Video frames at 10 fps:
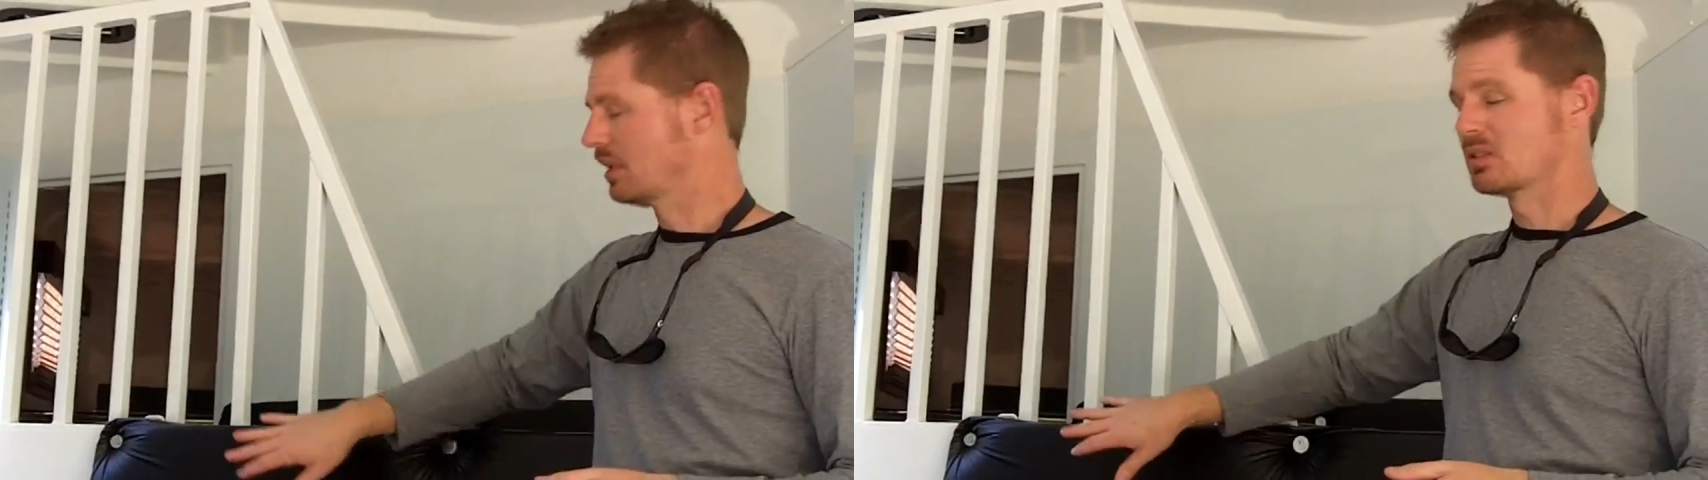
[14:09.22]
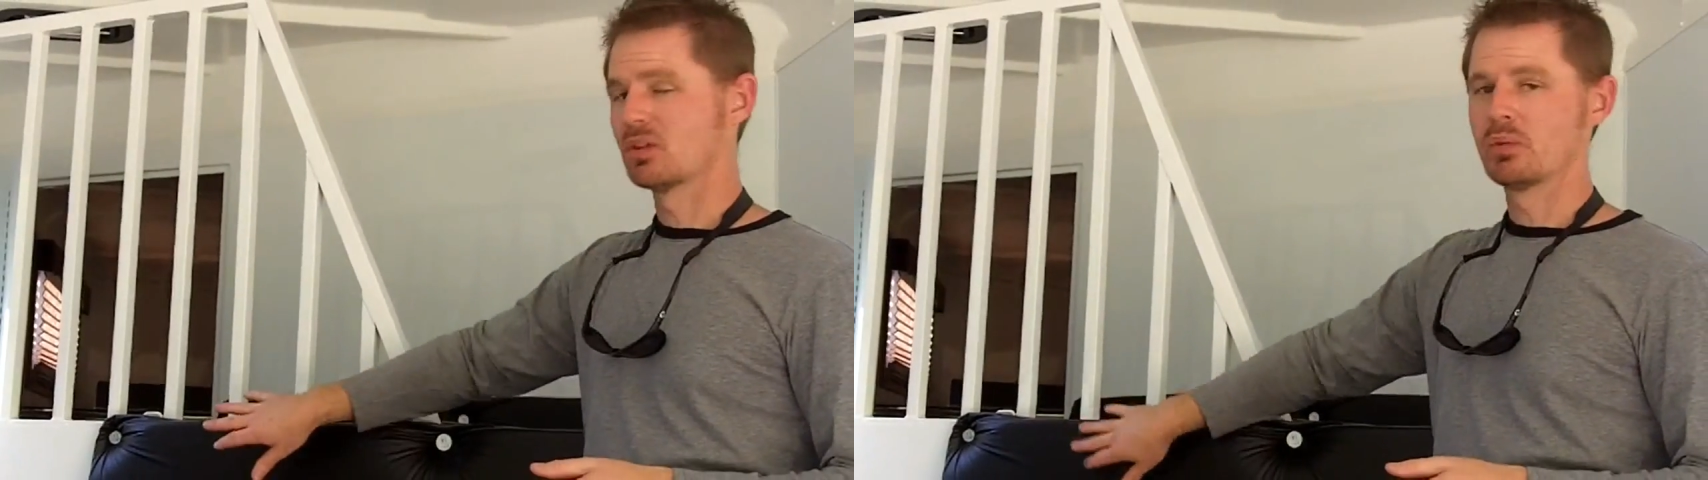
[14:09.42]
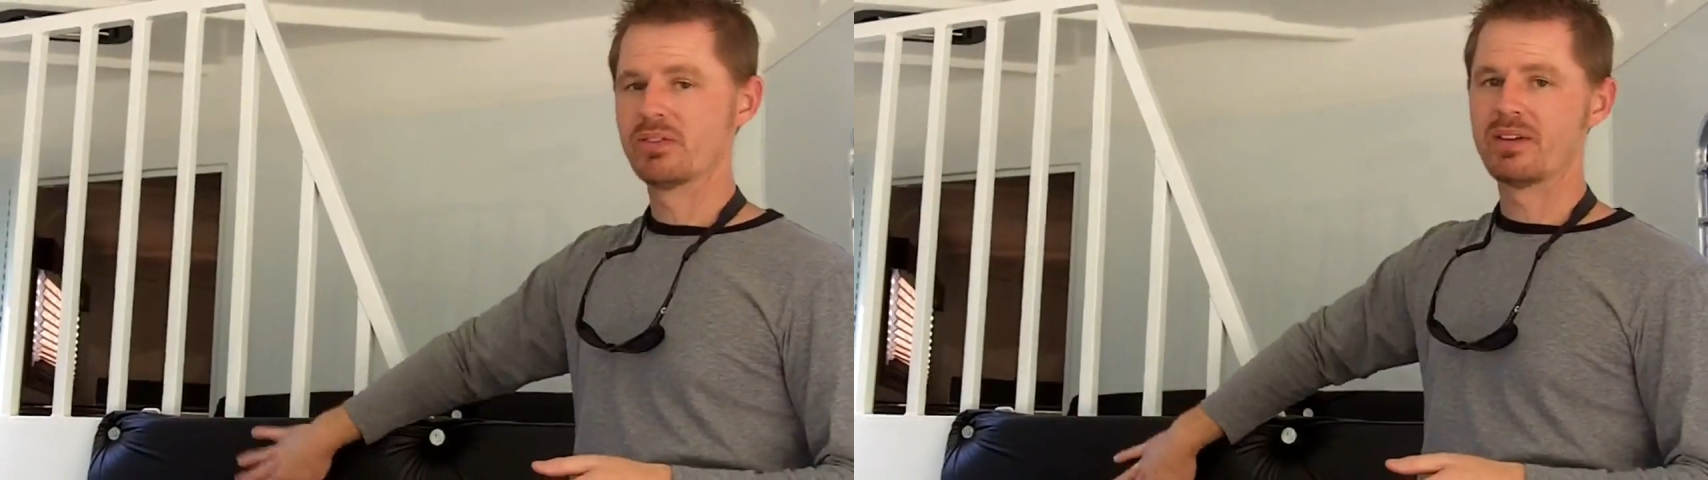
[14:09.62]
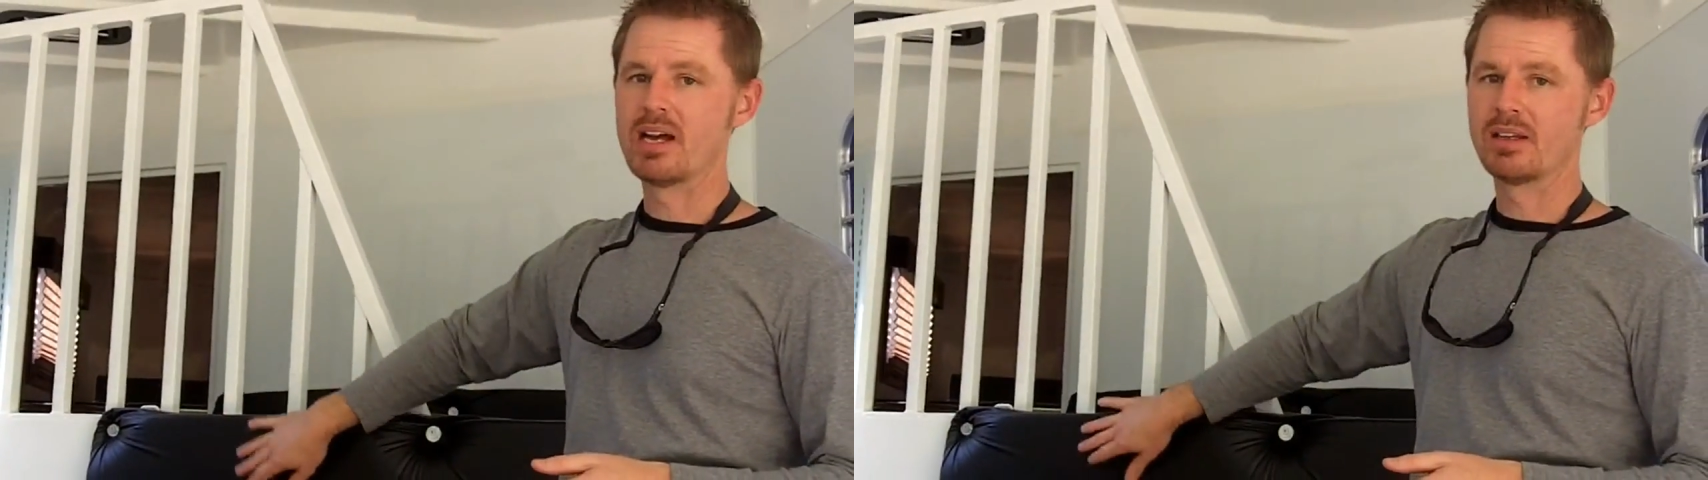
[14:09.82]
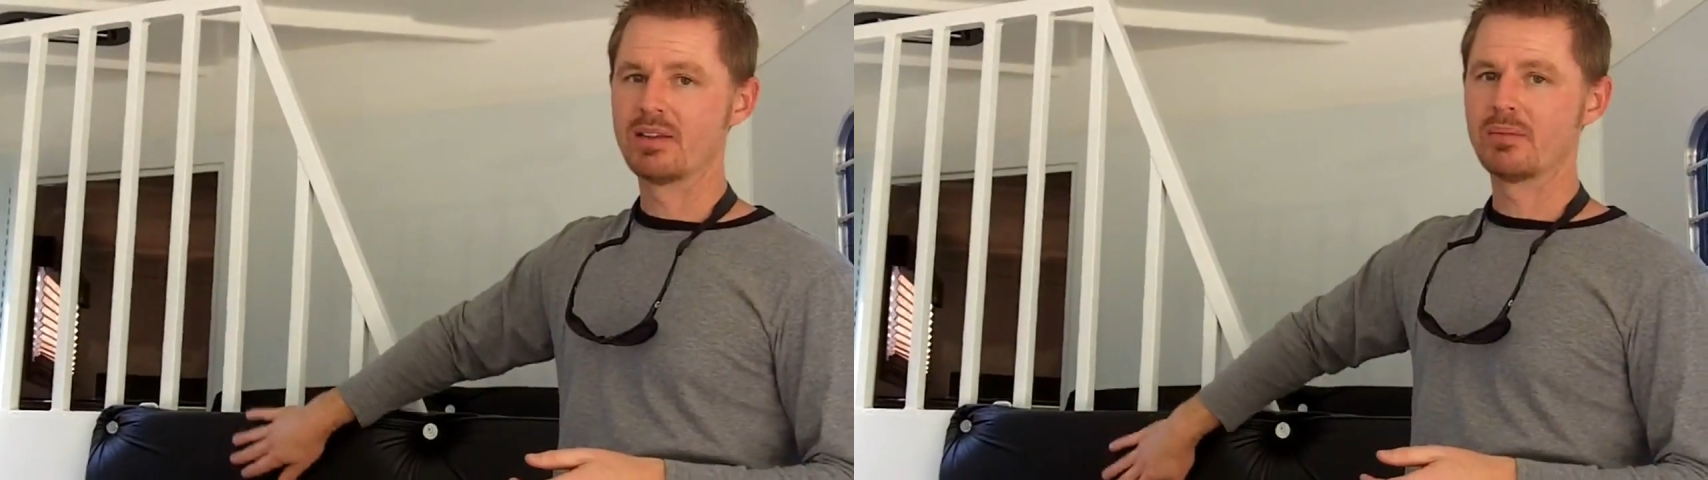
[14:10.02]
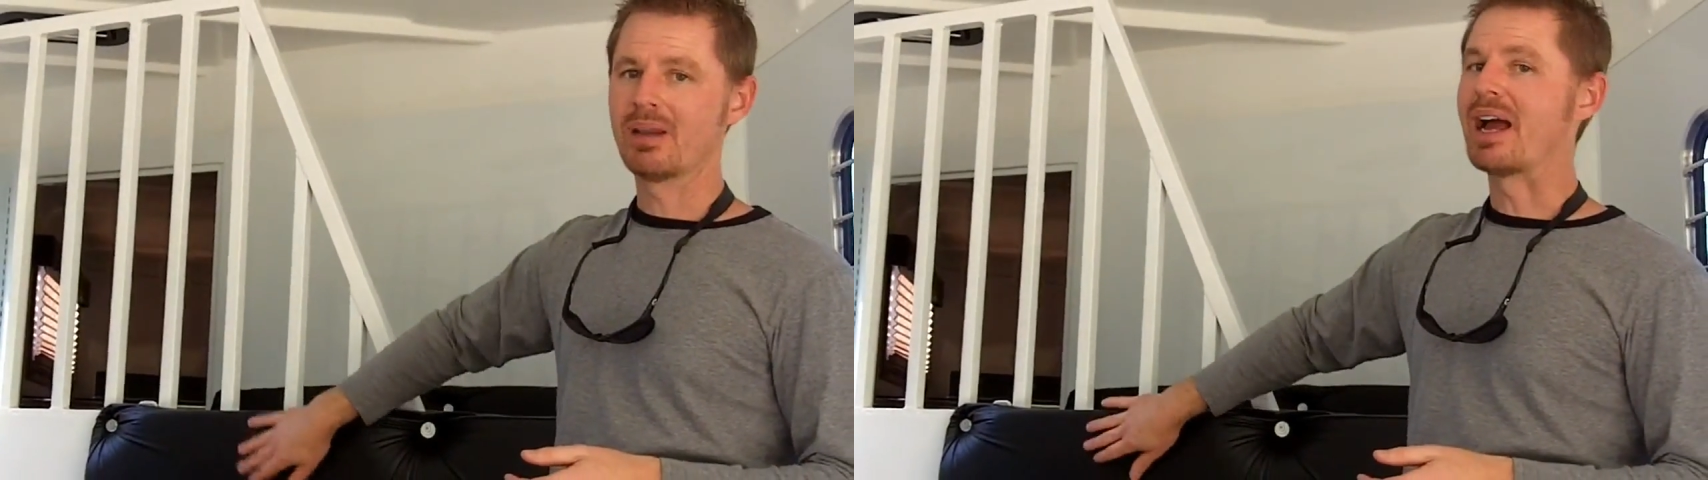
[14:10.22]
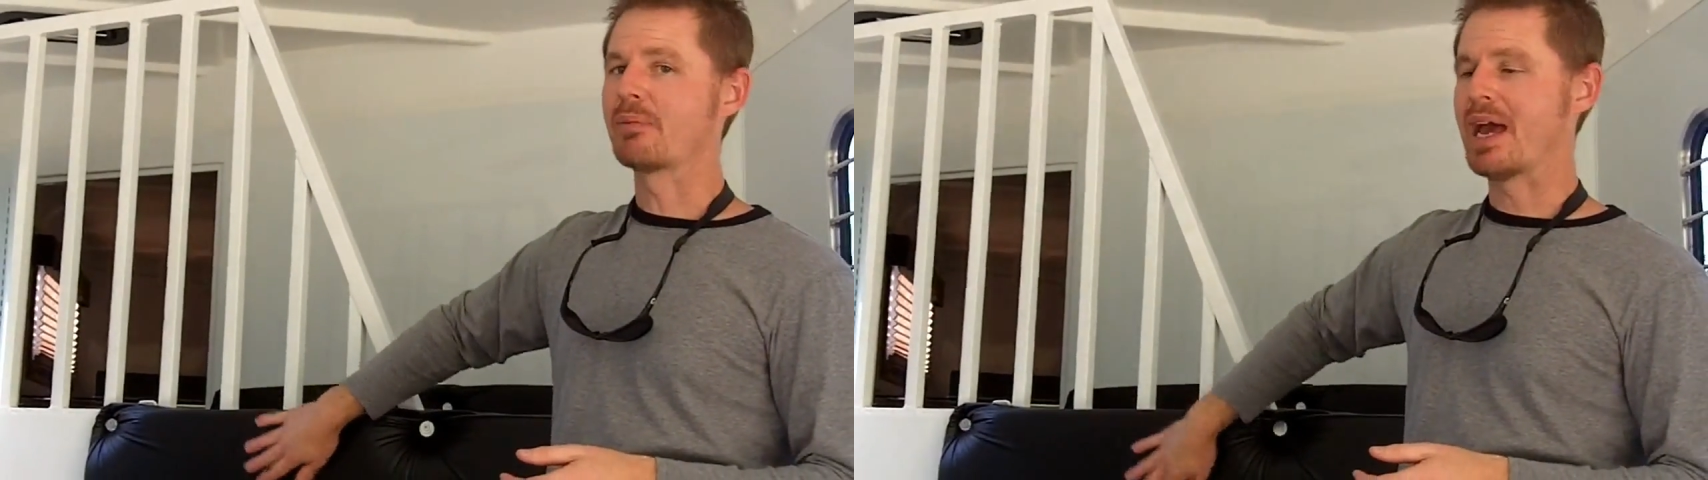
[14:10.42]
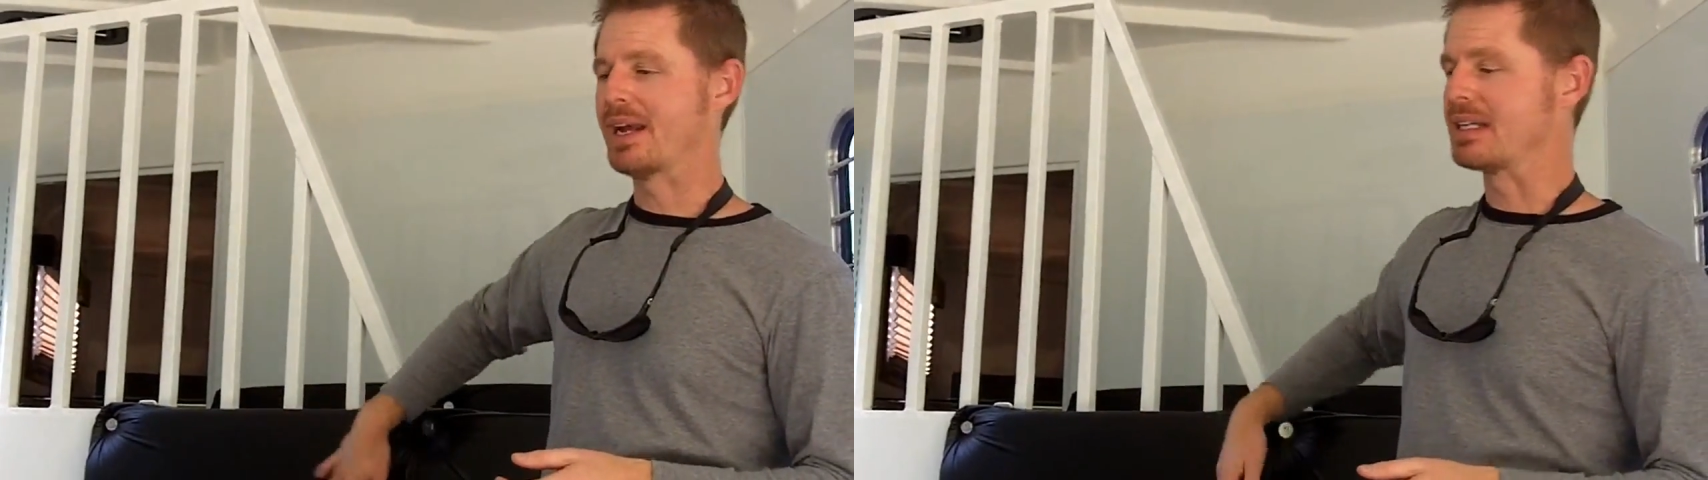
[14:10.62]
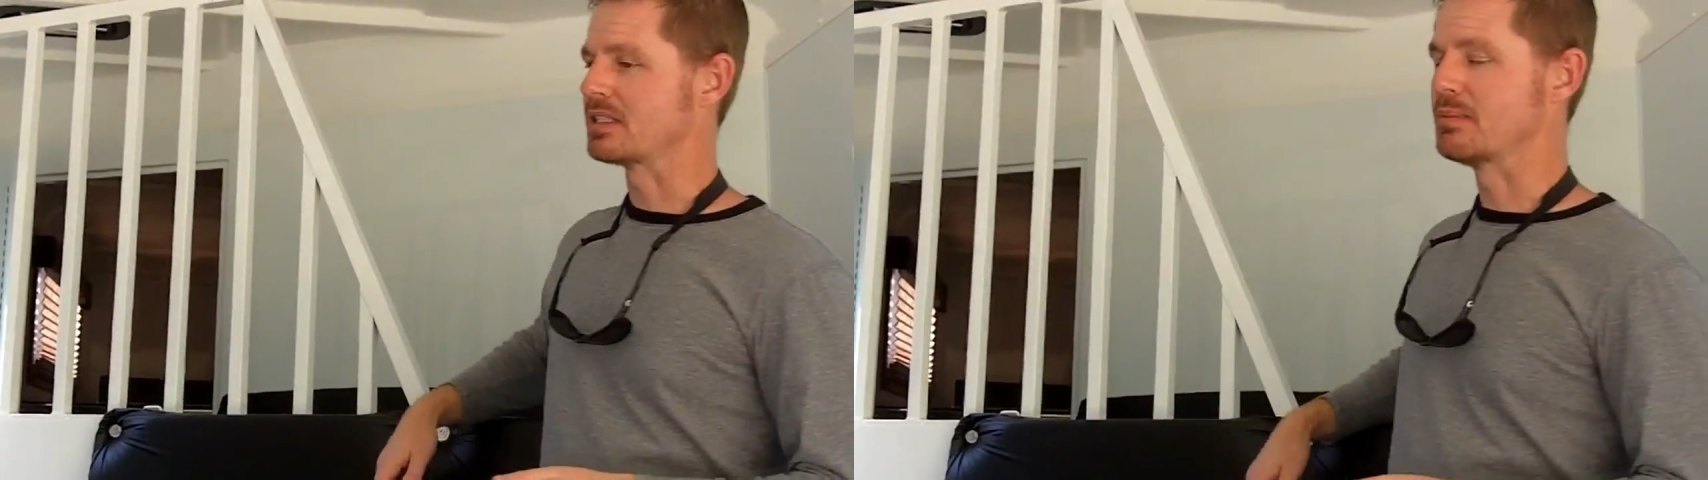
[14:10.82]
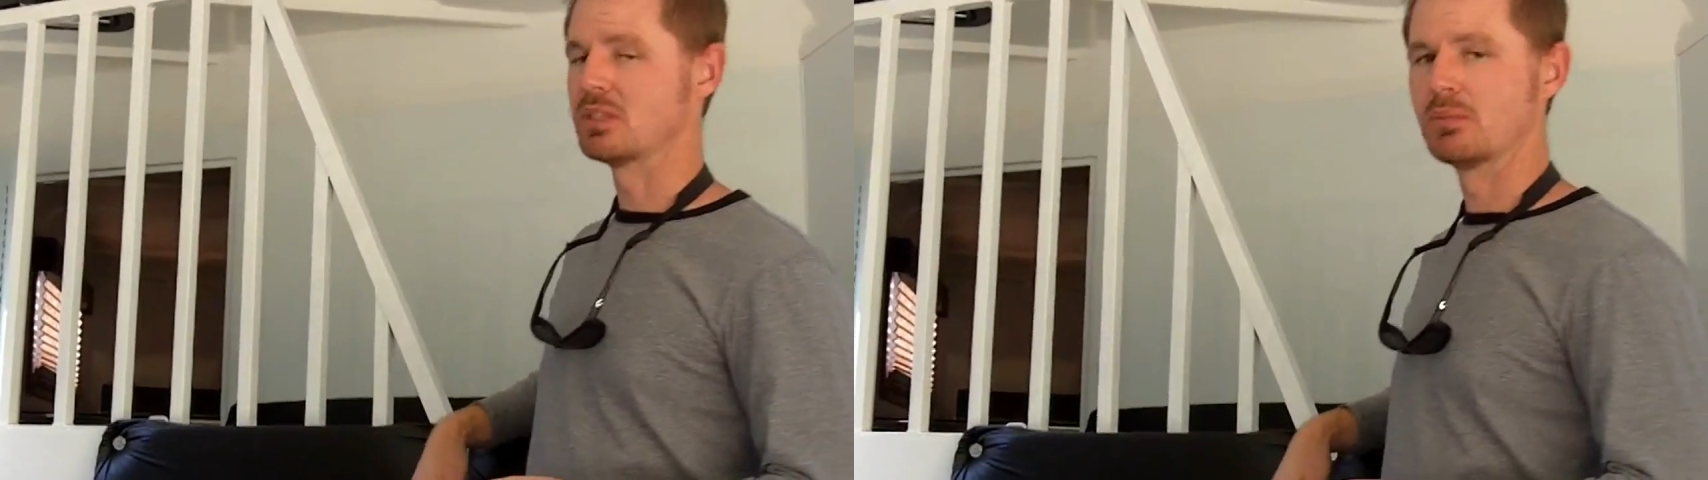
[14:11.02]
And so we found that the black padding
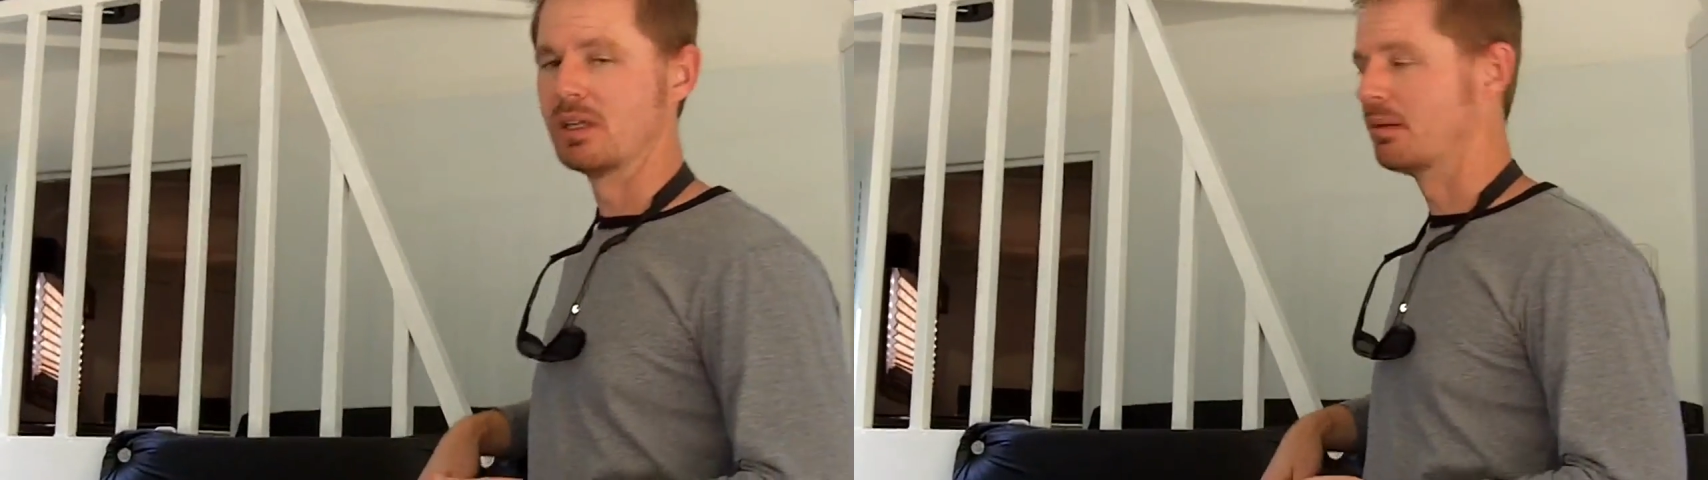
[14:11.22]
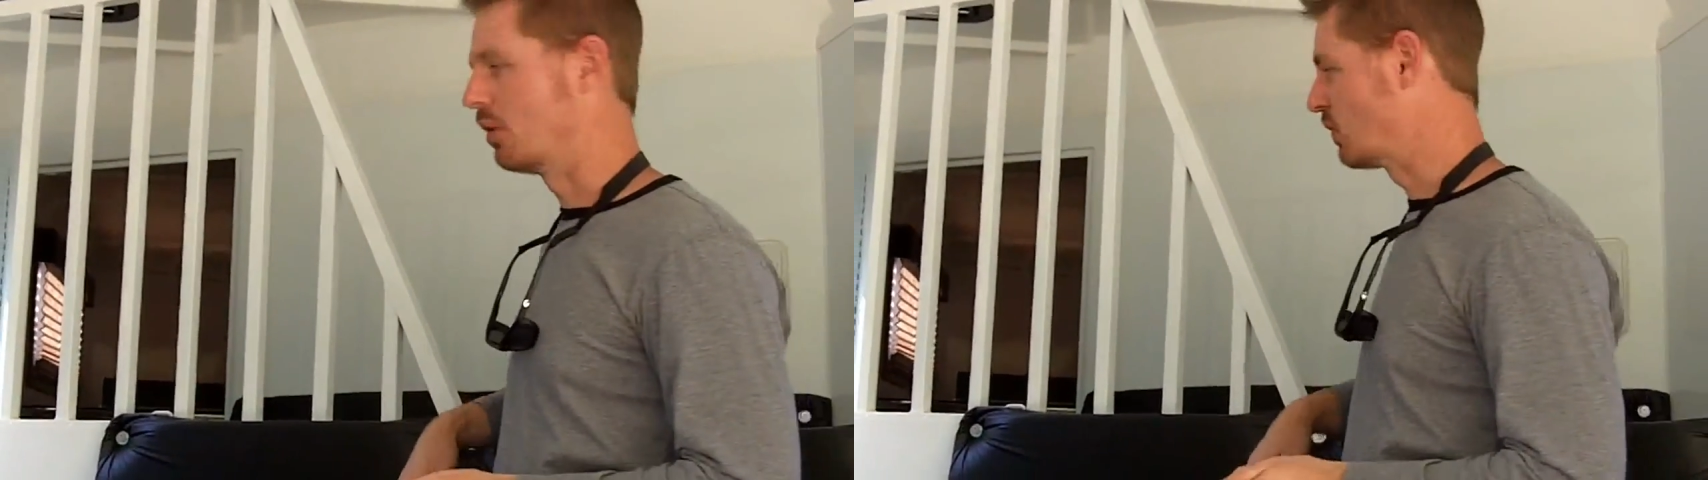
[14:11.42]
seems to be the